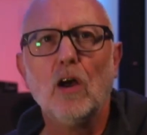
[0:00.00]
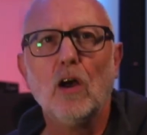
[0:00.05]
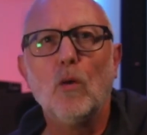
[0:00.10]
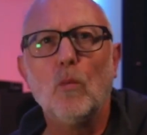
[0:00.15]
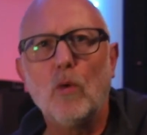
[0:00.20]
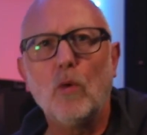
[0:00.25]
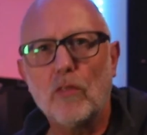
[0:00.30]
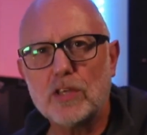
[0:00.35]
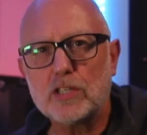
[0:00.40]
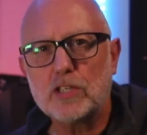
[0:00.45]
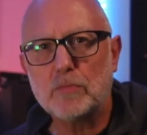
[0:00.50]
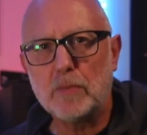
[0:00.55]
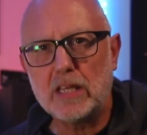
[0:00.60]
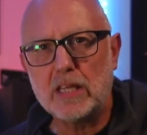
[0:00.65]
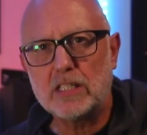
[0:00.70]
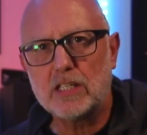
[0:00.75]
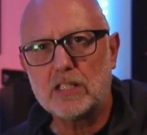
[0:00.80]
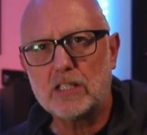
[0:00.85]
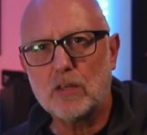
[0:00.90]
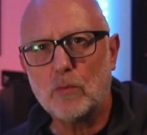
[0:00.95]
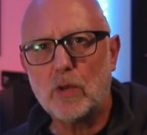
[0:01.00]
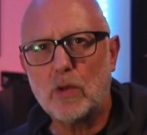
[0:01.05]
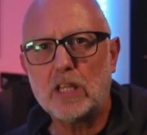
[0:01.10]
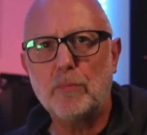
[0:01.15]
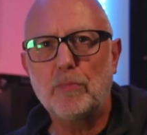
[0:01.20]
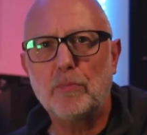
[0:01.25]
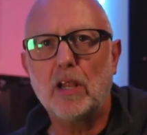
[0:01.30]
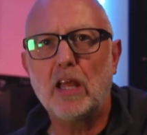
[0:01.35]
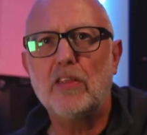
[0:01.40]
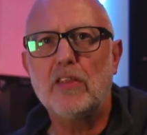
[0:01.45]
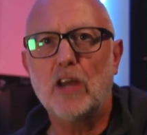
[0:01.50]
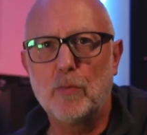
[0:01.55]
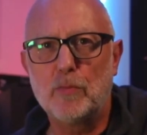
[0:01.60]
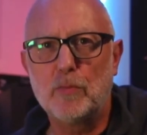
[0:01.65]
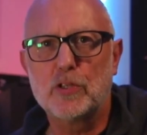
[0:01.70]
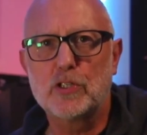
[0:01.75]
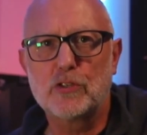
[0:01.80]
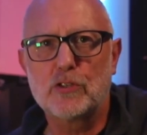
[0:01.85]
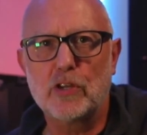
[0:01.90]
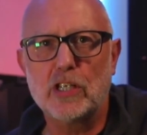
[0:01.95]
What this means is that when you play the
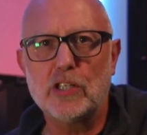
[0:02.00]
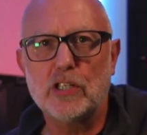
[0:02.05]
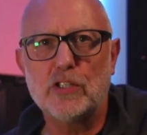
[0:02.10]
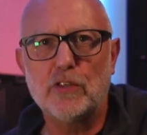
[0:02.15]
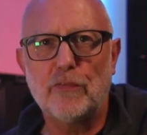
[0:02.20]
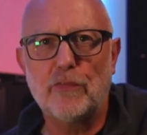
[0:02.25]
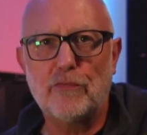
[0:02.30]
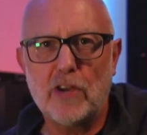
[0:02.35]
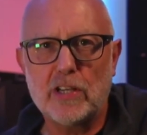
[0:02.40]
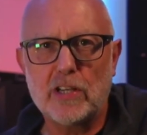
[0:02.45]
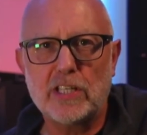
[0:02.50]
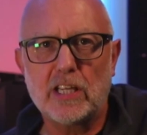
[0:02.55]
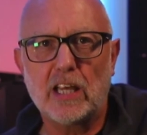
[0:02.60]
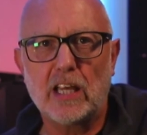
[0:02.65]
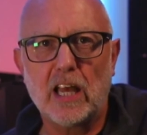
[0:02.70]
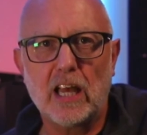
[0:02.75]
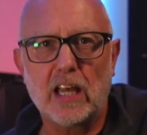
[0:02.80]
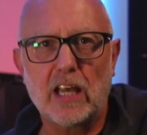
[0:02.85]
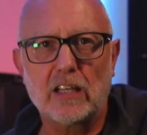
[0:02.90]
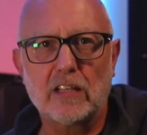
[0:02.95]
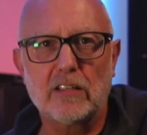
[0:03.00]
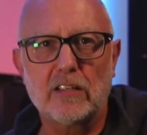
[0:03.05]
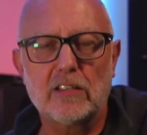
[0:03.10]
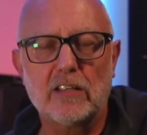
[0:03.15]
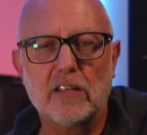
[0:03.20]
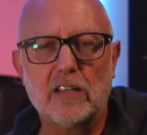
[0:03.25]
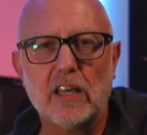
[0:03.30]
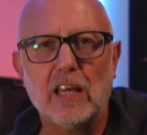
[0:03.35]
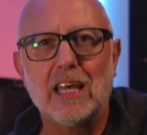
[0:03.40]
open strings, your fretting hand